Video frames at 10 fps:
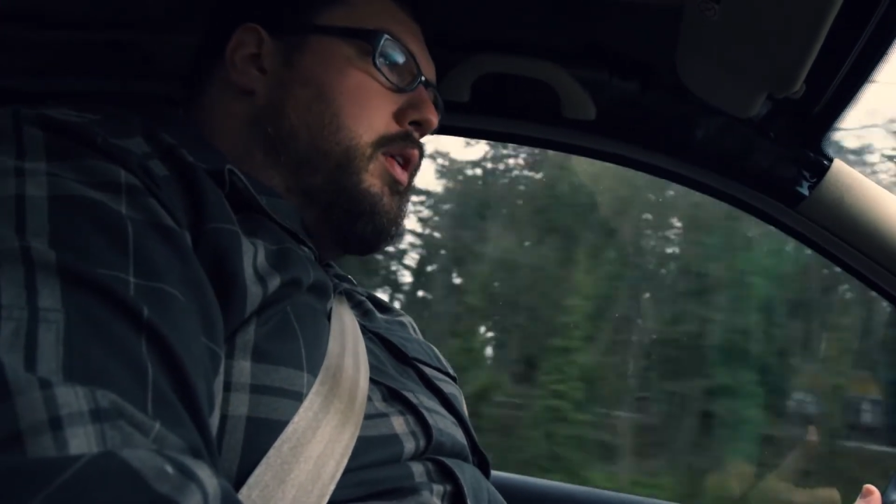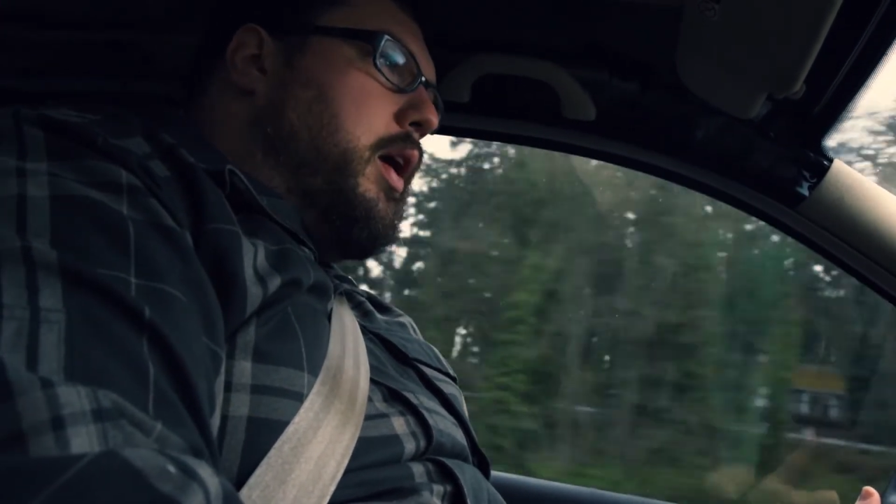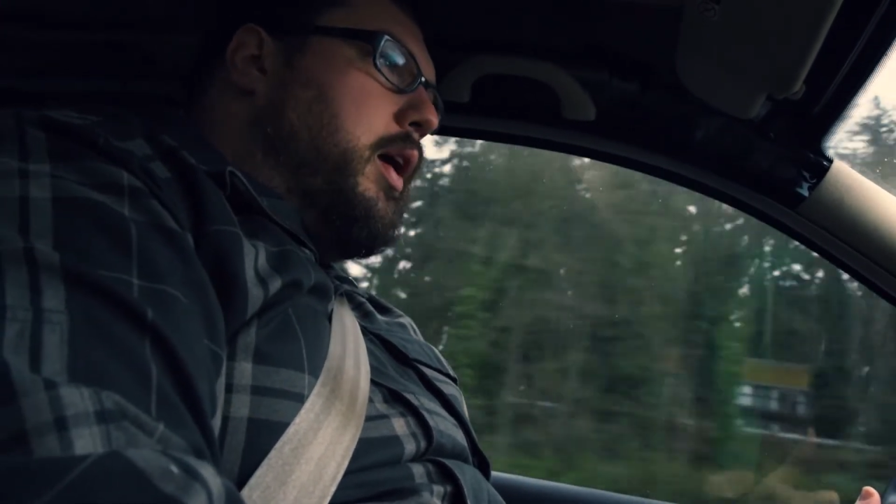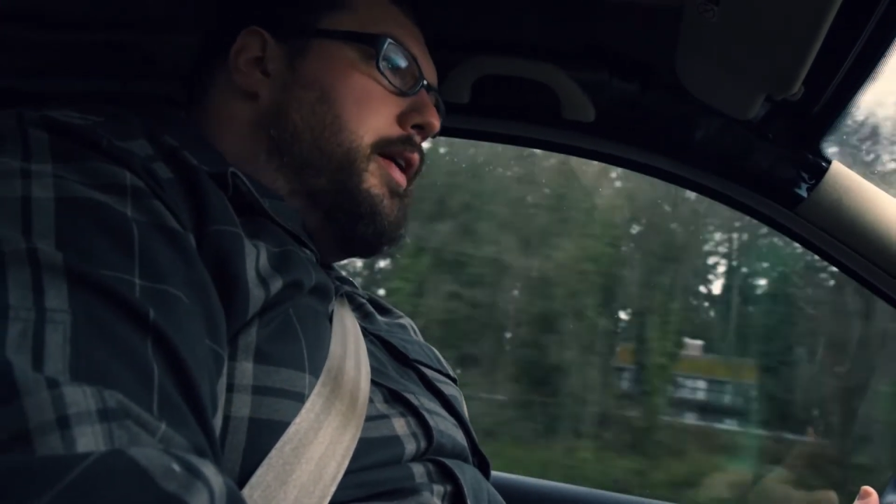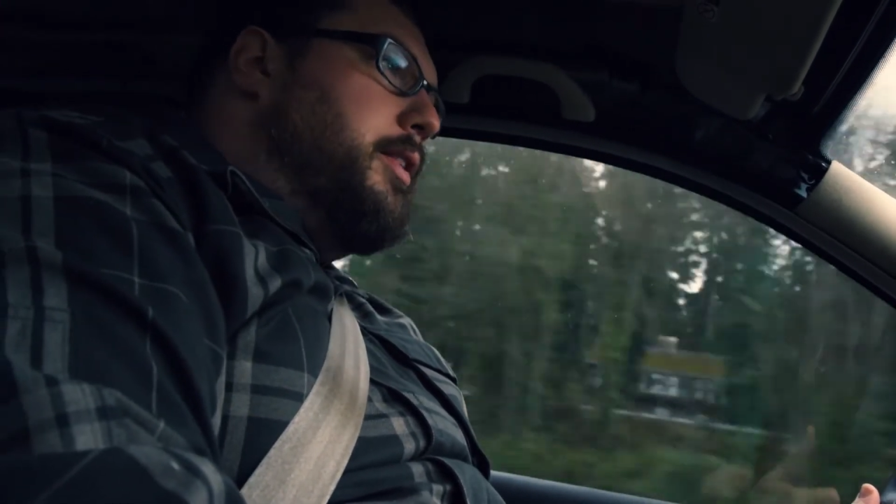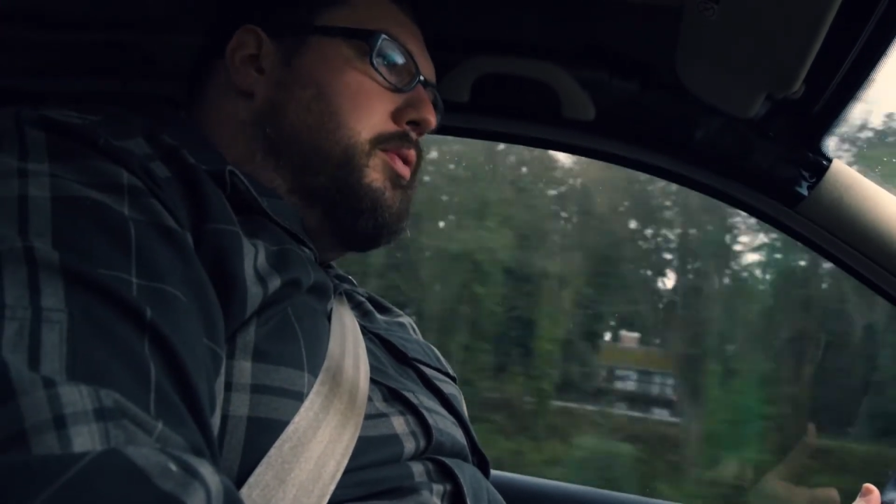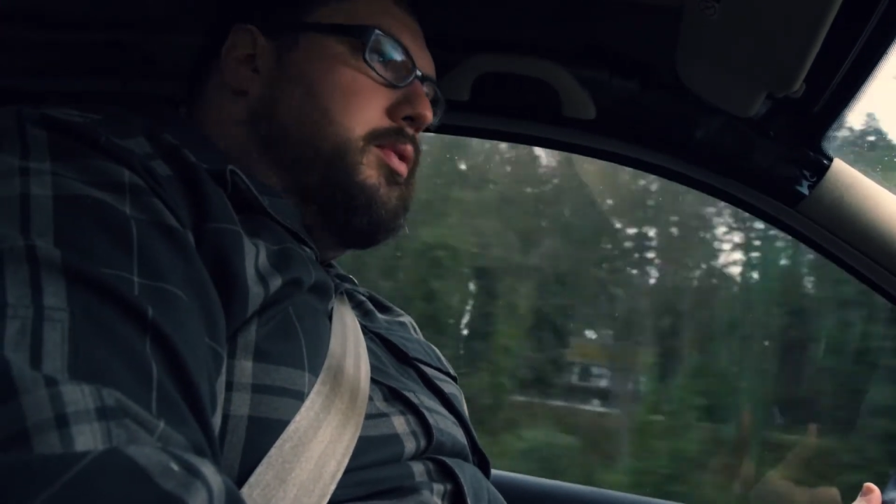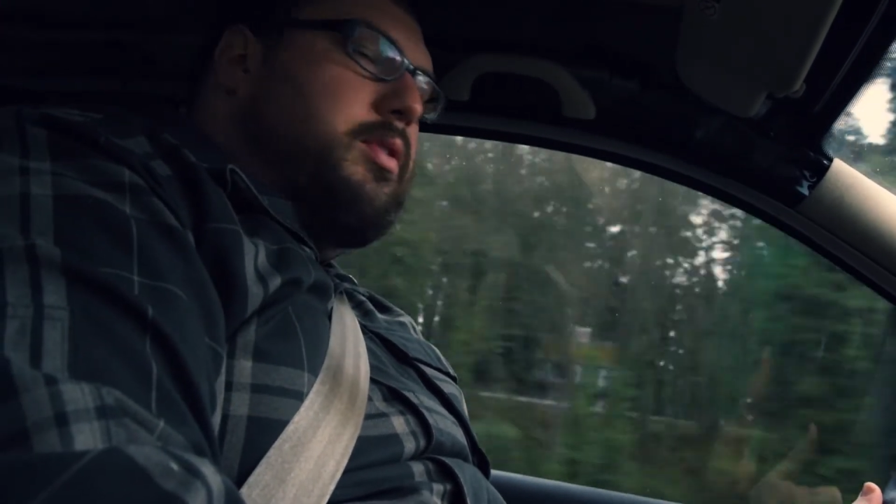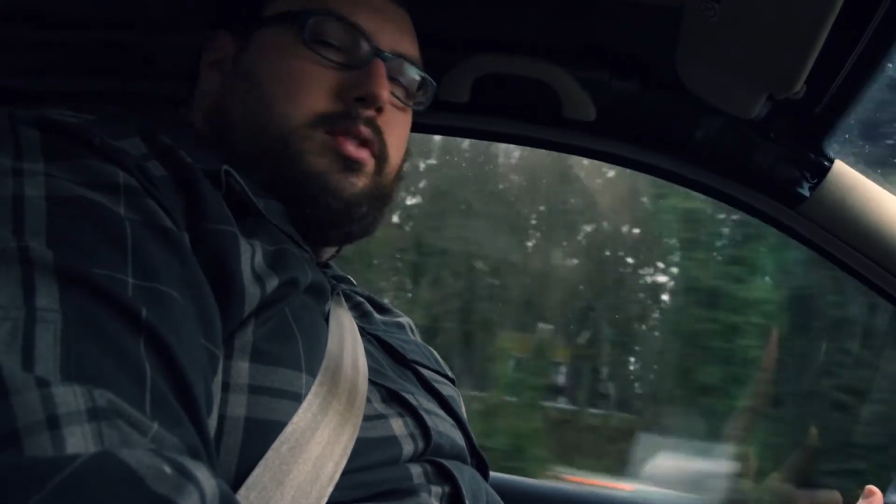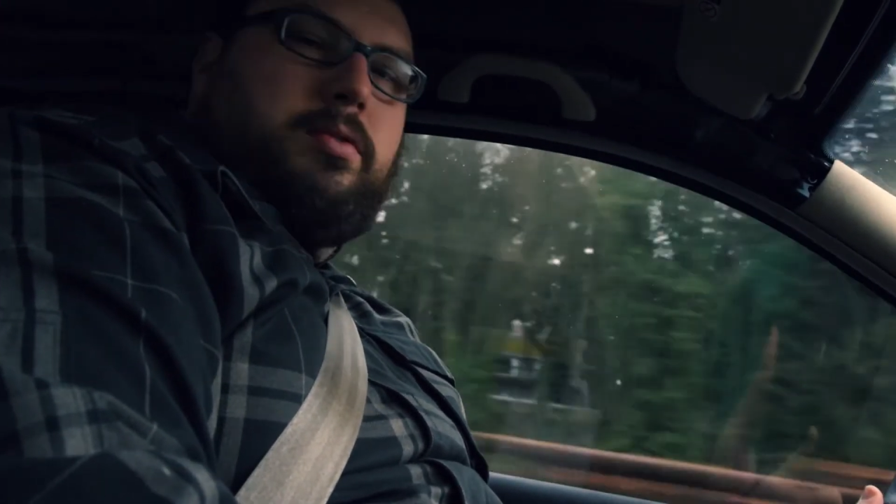and it
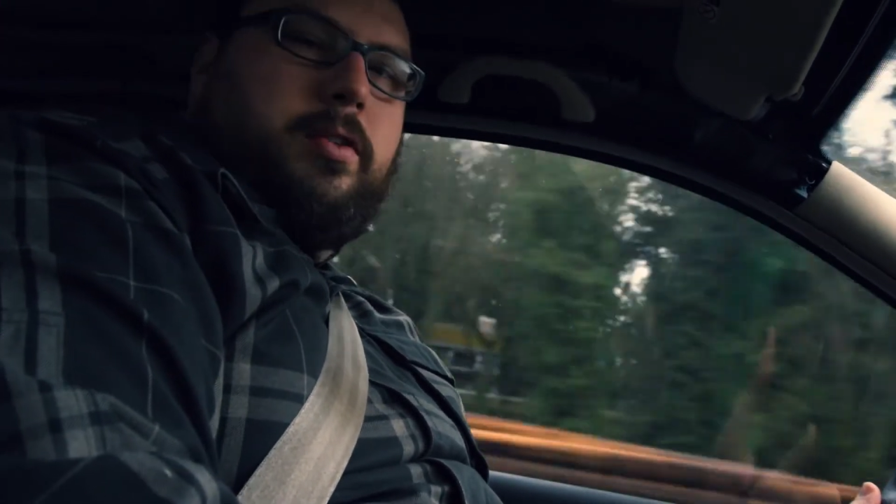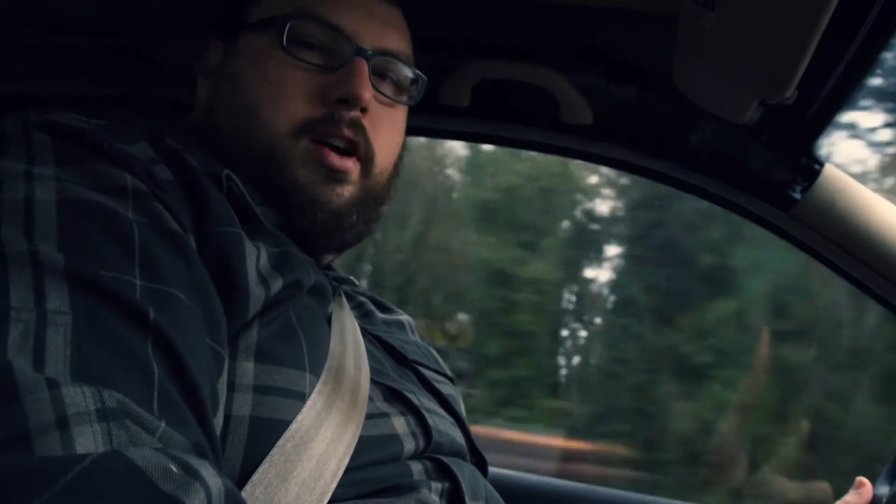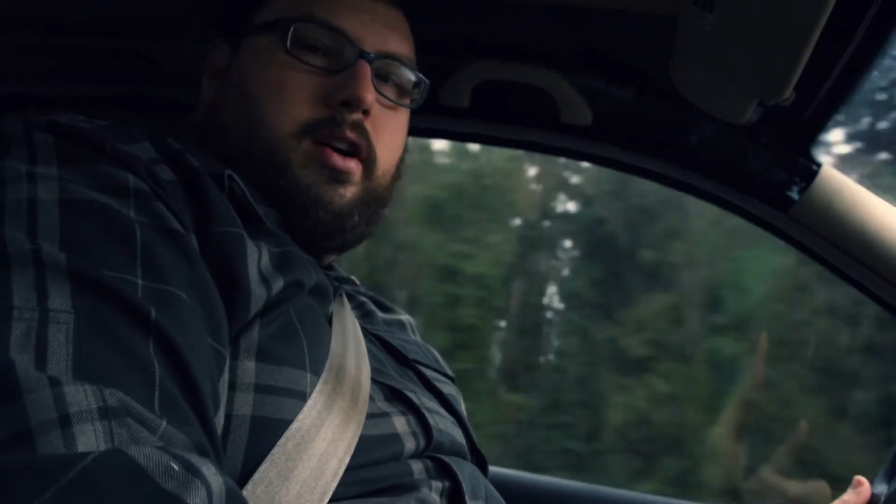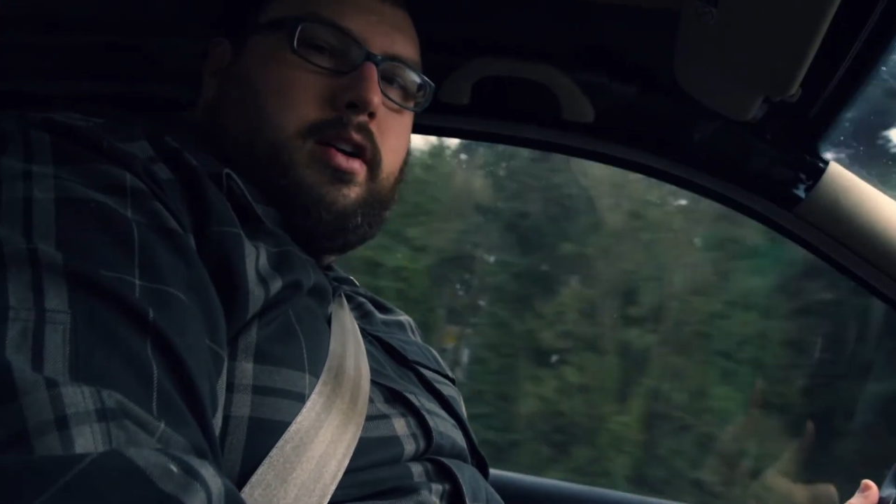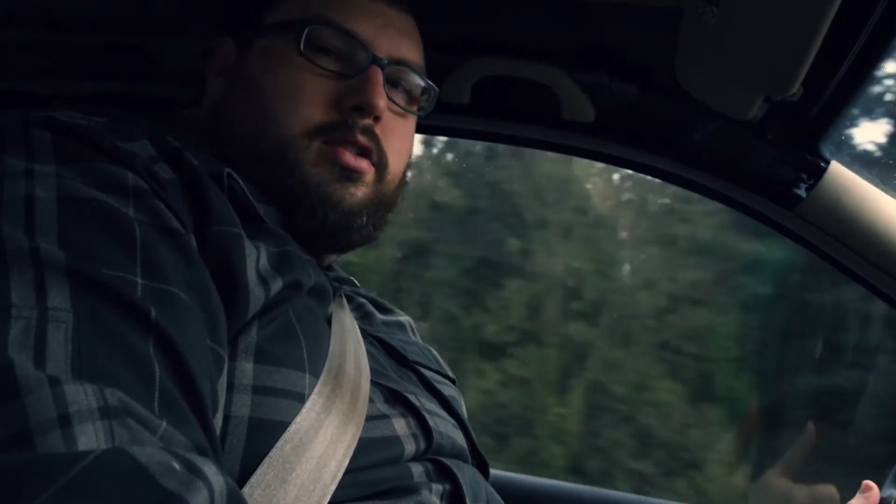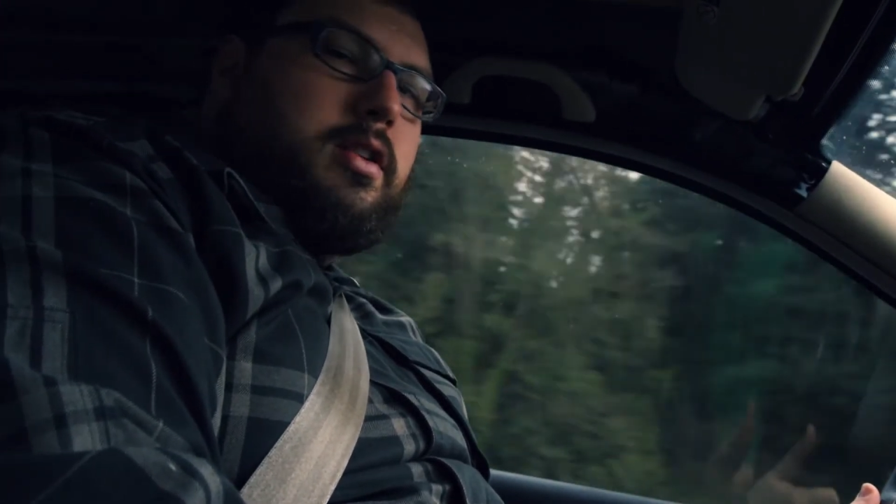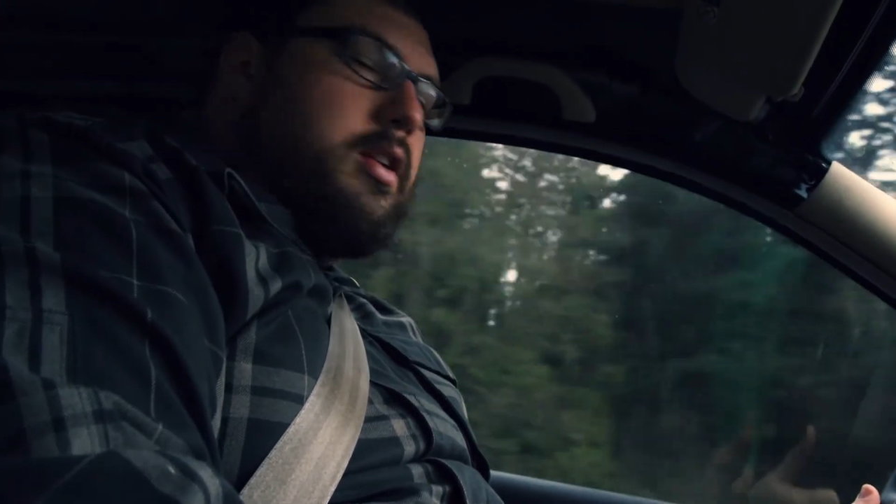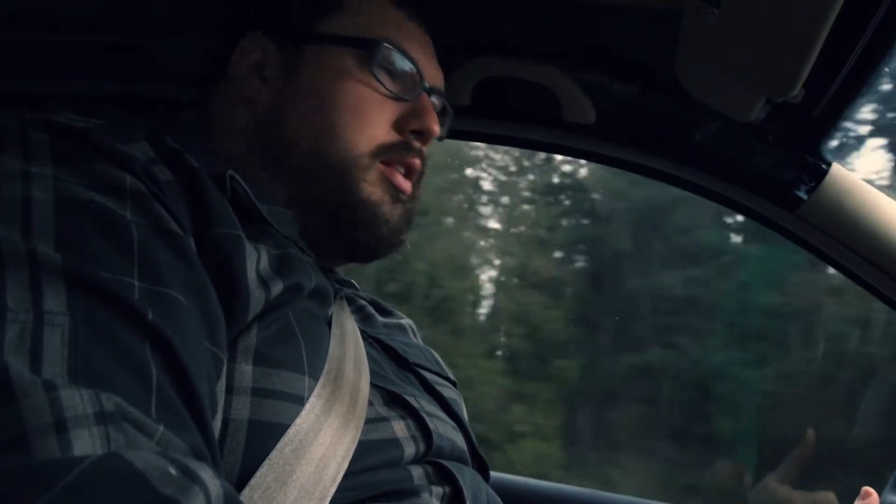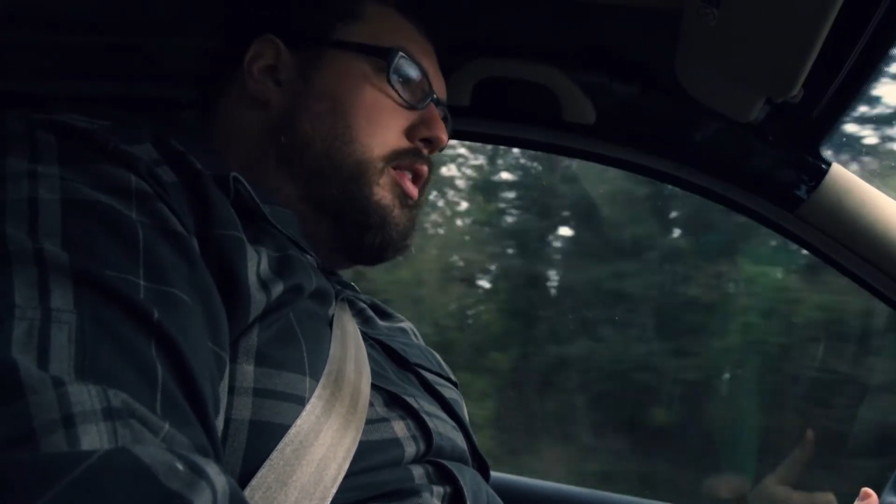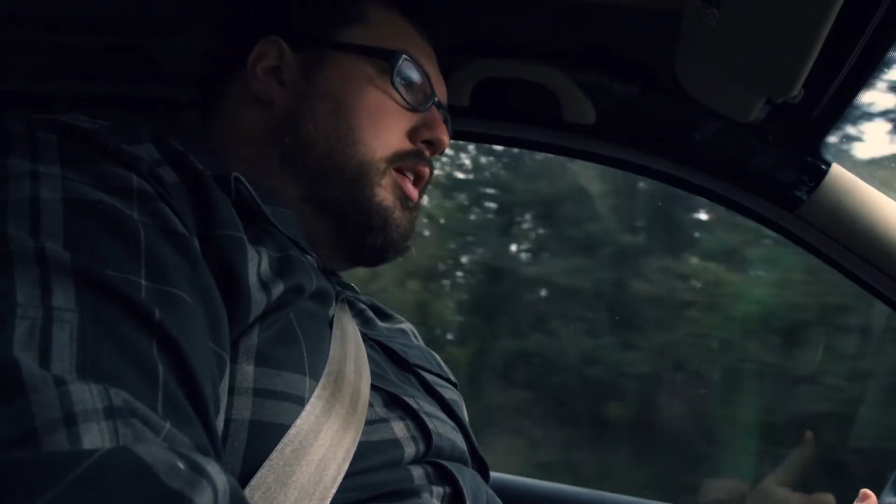was a safari and she
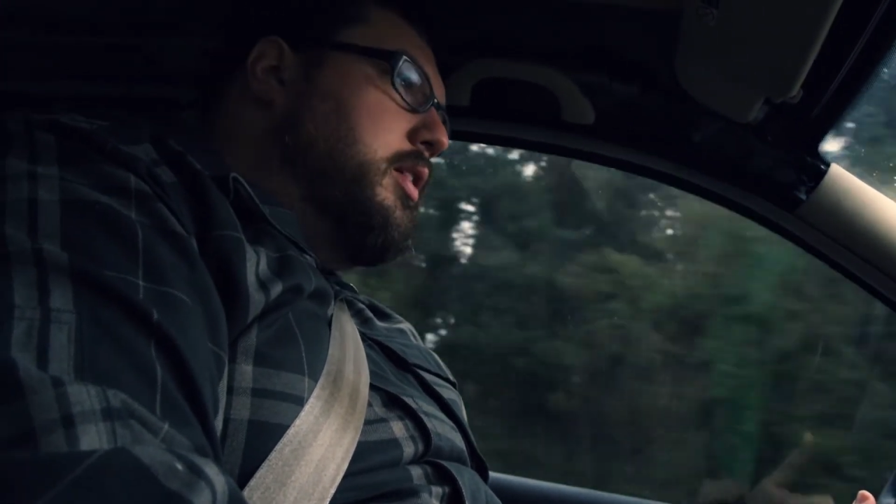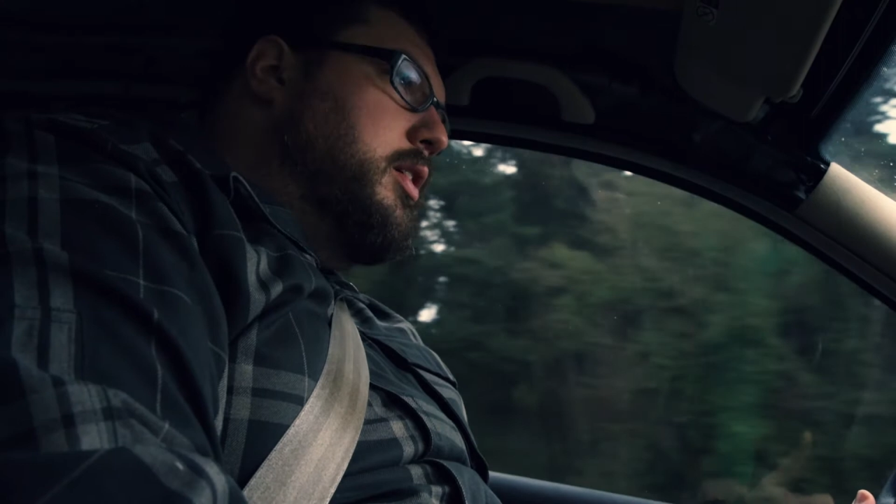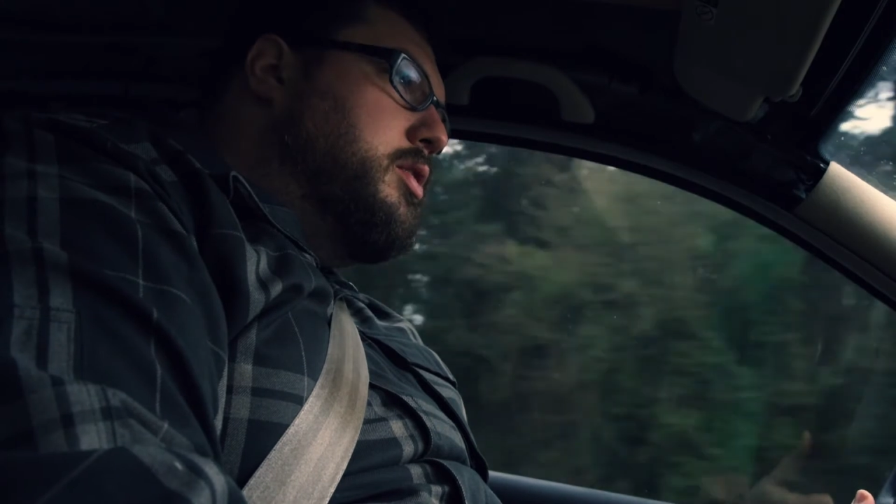didn't think that